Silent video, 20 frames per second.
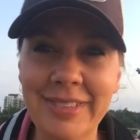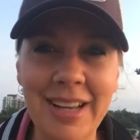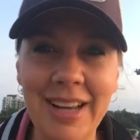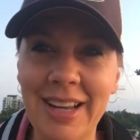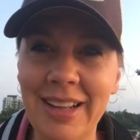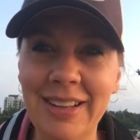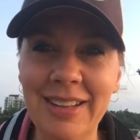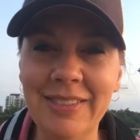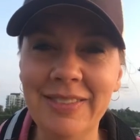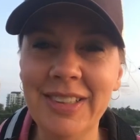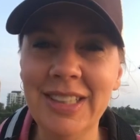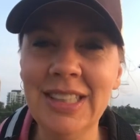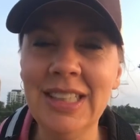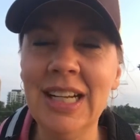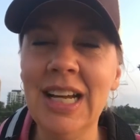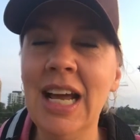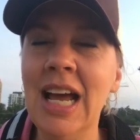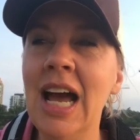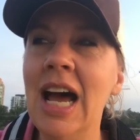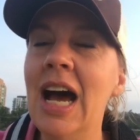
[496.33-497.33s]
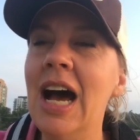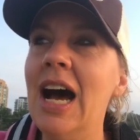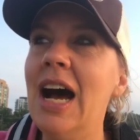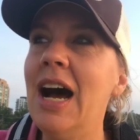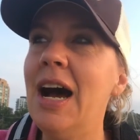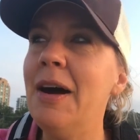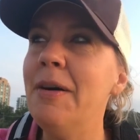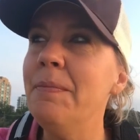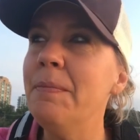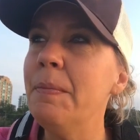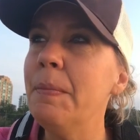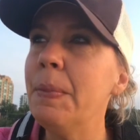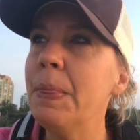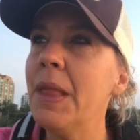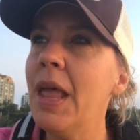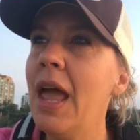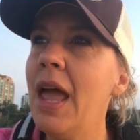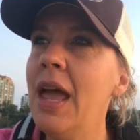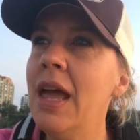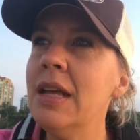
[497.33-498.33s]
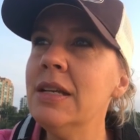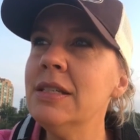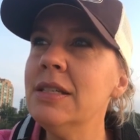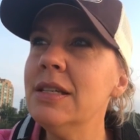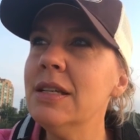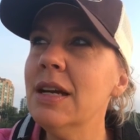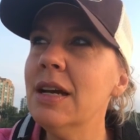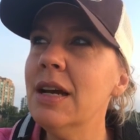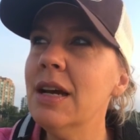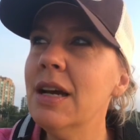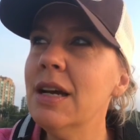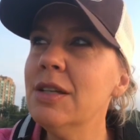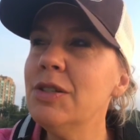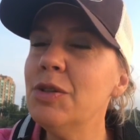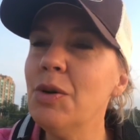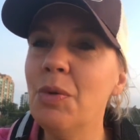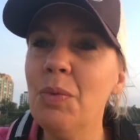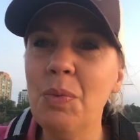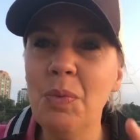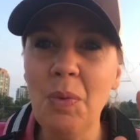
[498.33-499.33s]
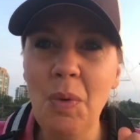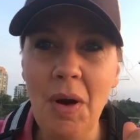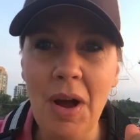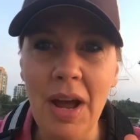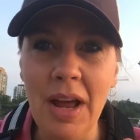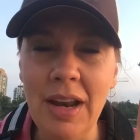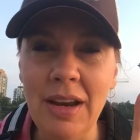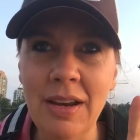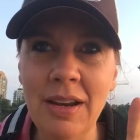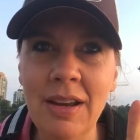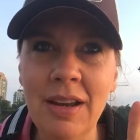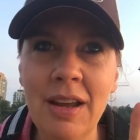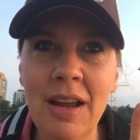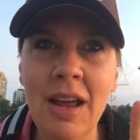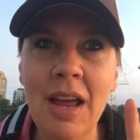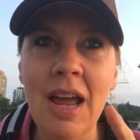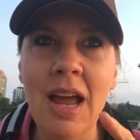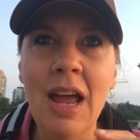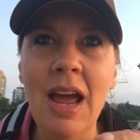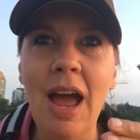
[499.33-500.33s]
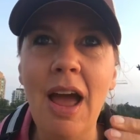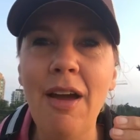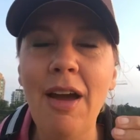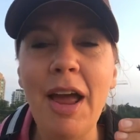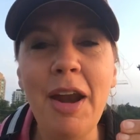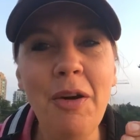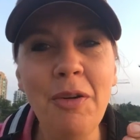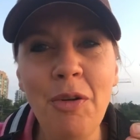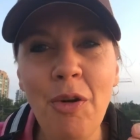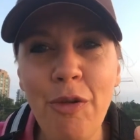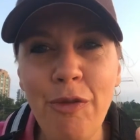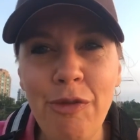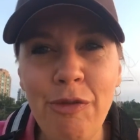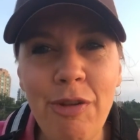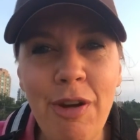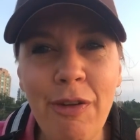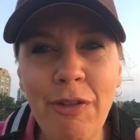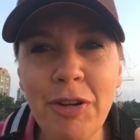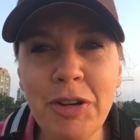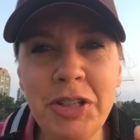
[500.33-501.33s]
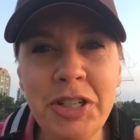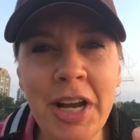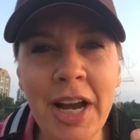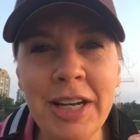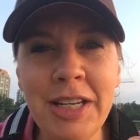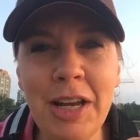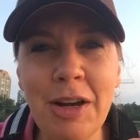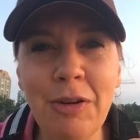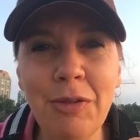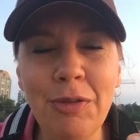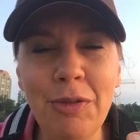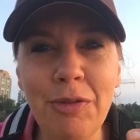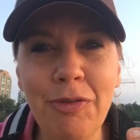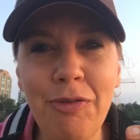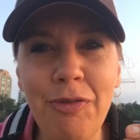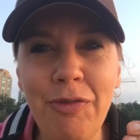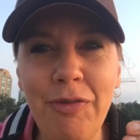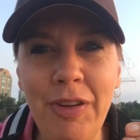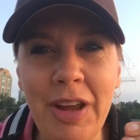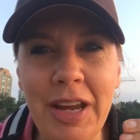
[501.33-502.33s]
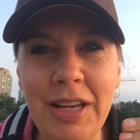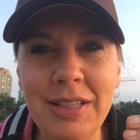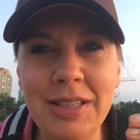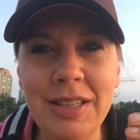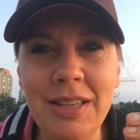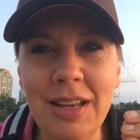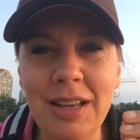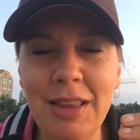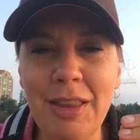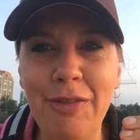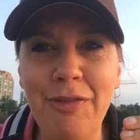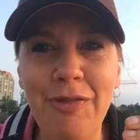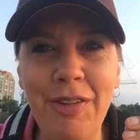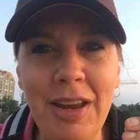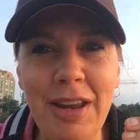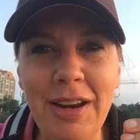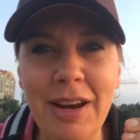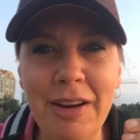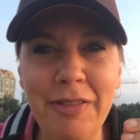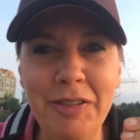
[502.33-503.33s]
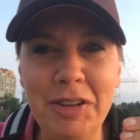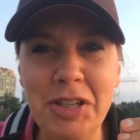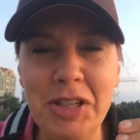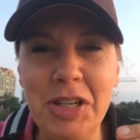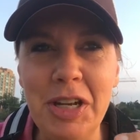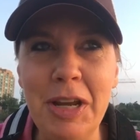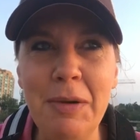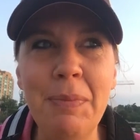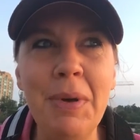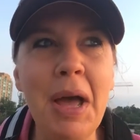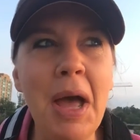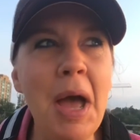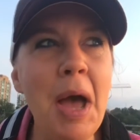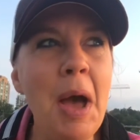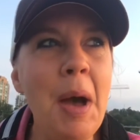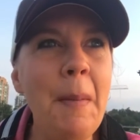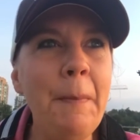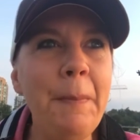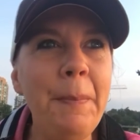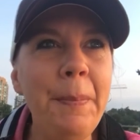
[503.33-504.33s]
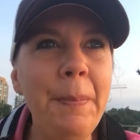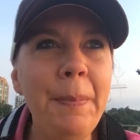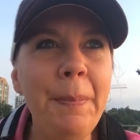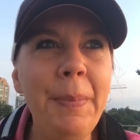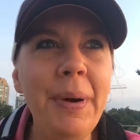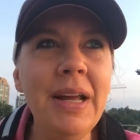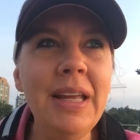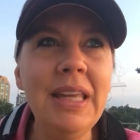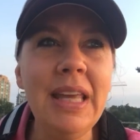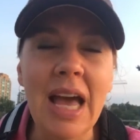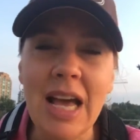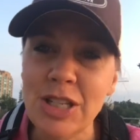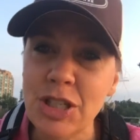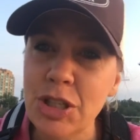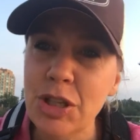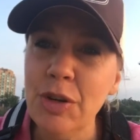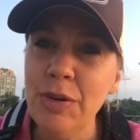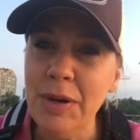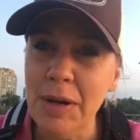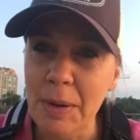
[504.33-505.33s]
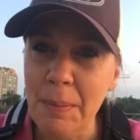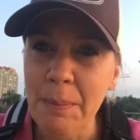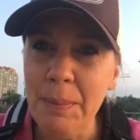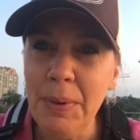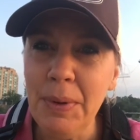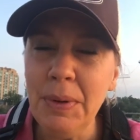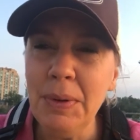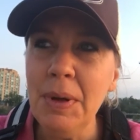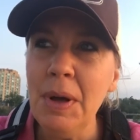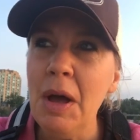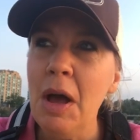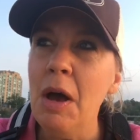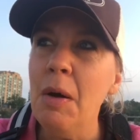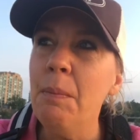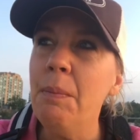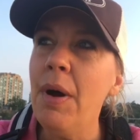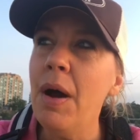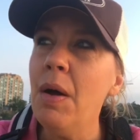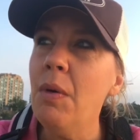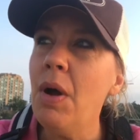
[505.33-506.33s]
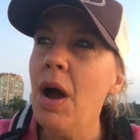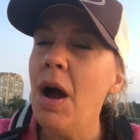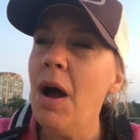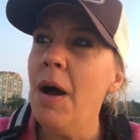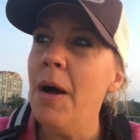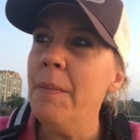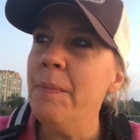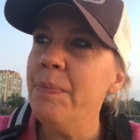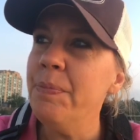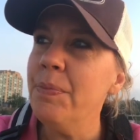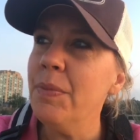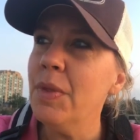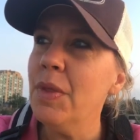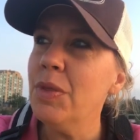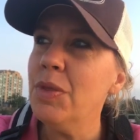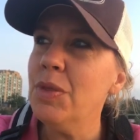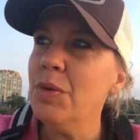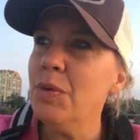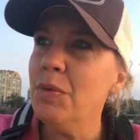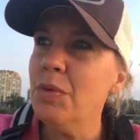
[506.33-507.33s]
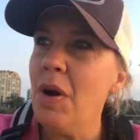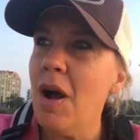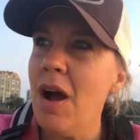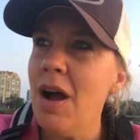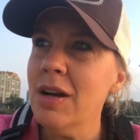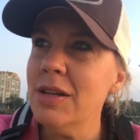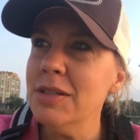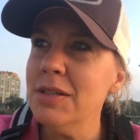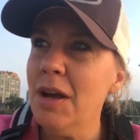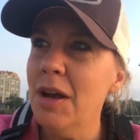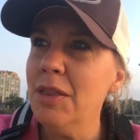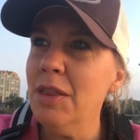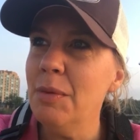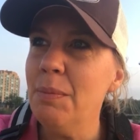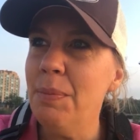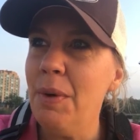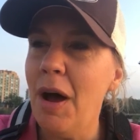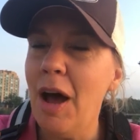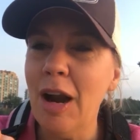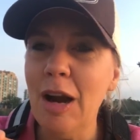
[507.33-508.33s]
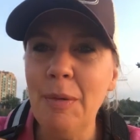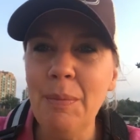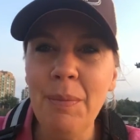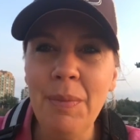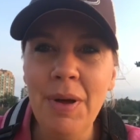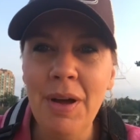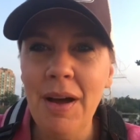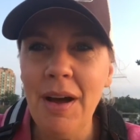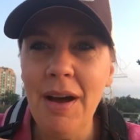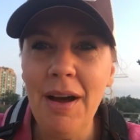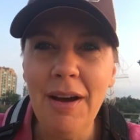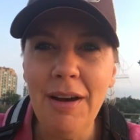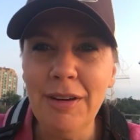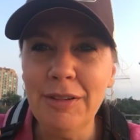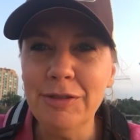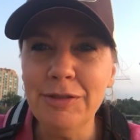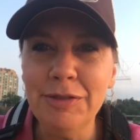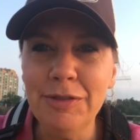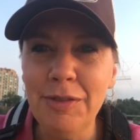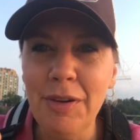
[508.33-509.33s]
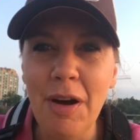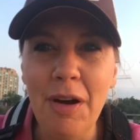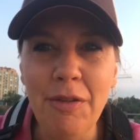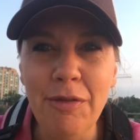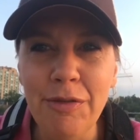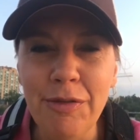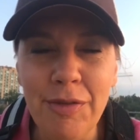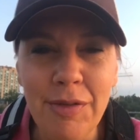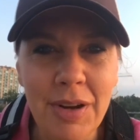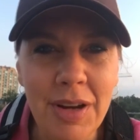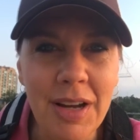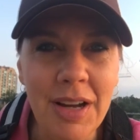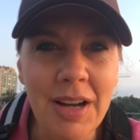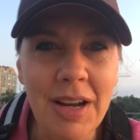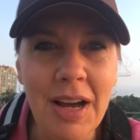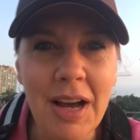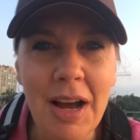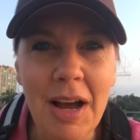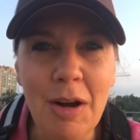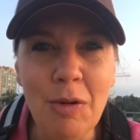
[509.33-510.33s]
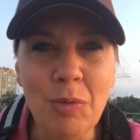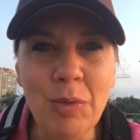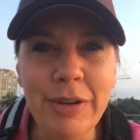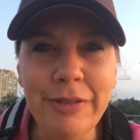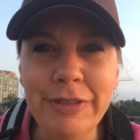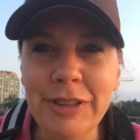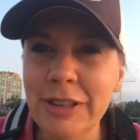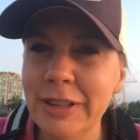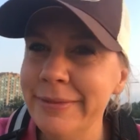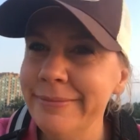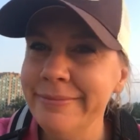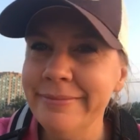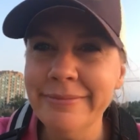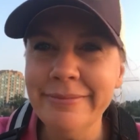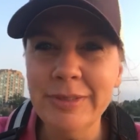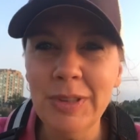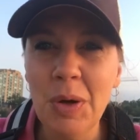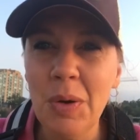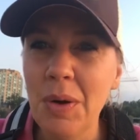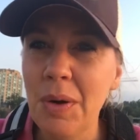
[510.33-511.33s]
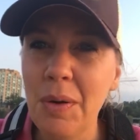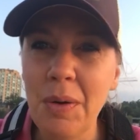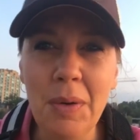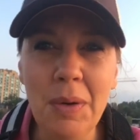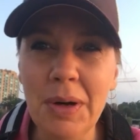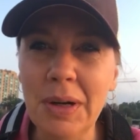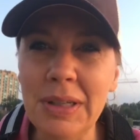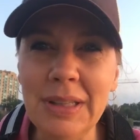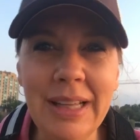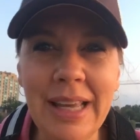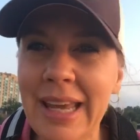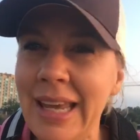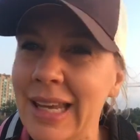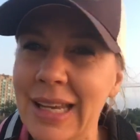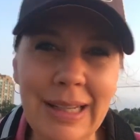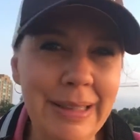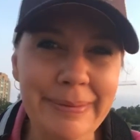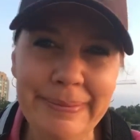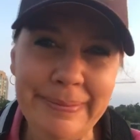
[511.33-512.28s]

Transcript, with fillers: I love it. Um, and so one, I don't know if you've ever checked out feet, the feet of a sheep, but yes, they're nimble, but um, the rocks on the bottom of, of a river or a lake